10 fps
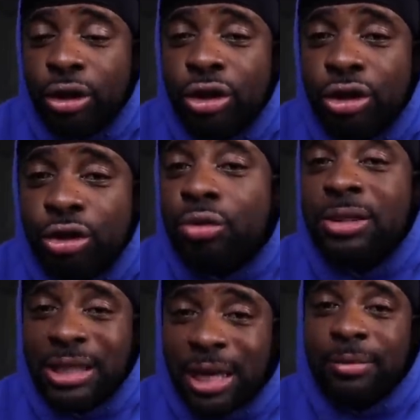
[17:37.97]
you
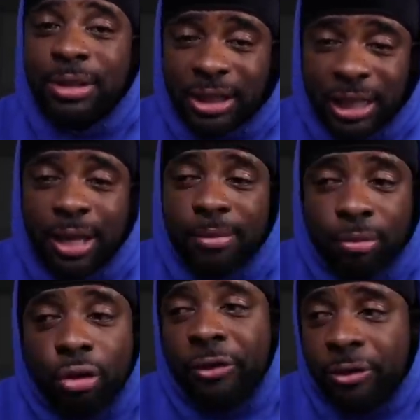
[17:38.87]
stem to gain
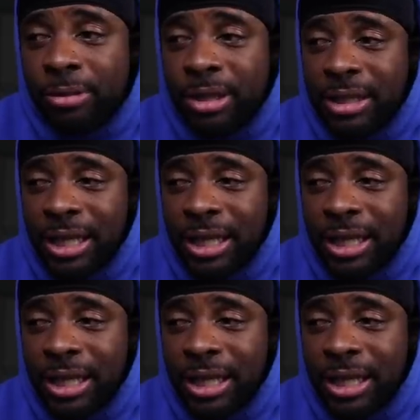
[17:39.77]
more from this